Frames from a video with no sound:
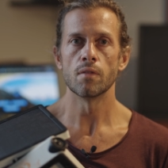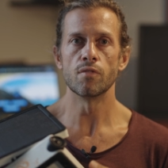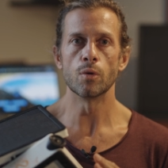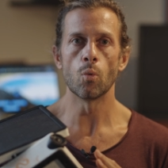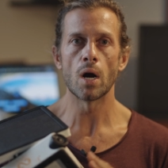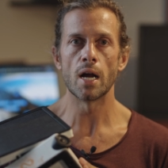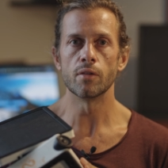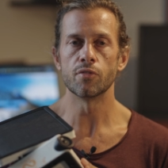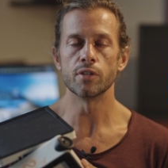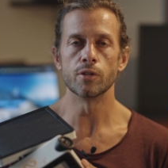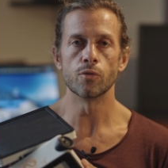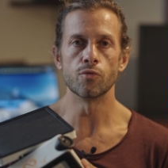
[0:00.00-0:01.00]
the wide
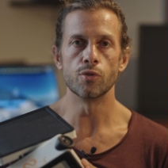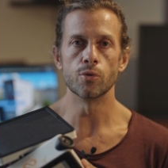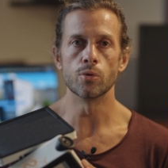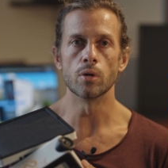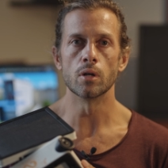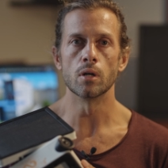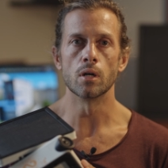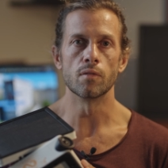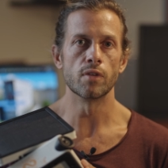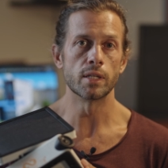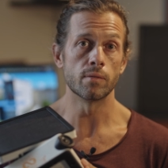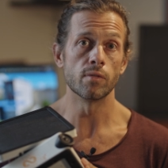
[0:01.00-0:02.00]
field of view
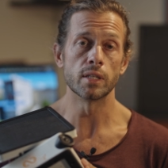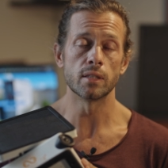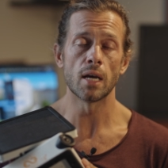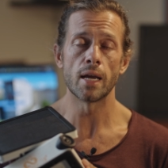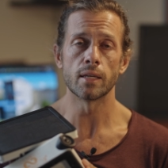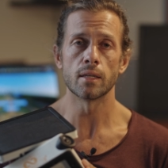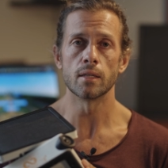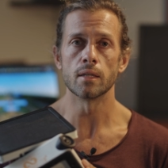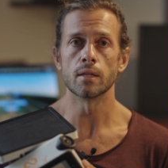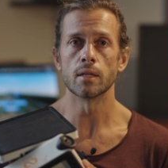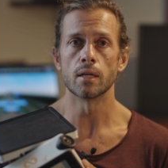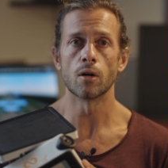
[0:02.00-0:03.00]
that the Tiki
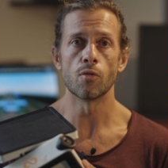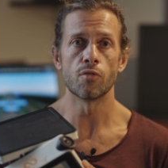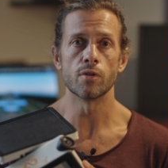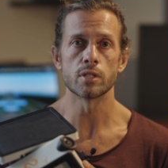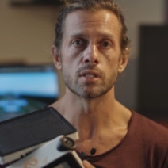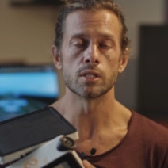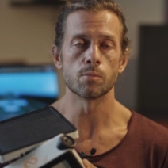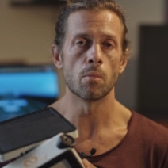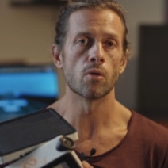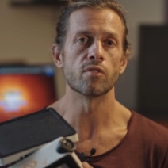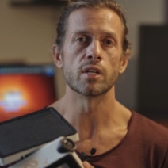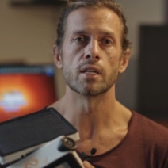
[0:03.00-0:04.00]
offers is
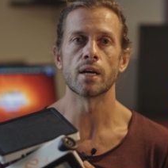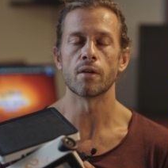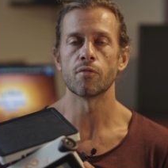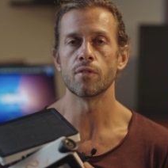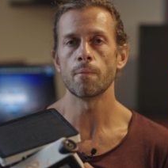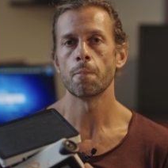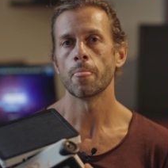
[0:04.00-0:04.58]
more than enough.